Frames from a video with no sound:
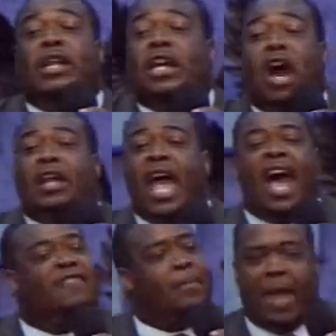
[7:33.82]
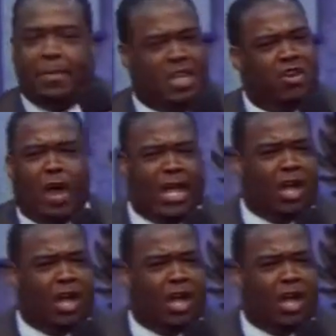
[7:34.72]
go to heaven, baby, you ain't